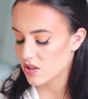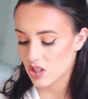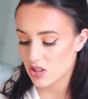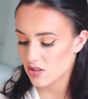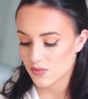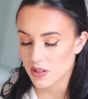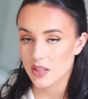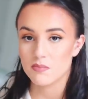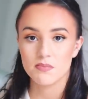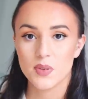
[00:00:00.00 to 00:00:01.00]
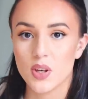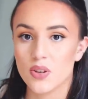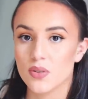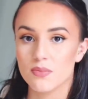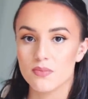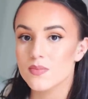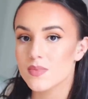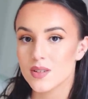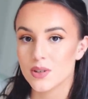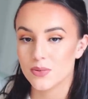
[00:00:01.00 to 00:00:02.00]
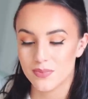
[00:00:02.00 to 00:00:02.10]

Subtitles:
she's just really cute. So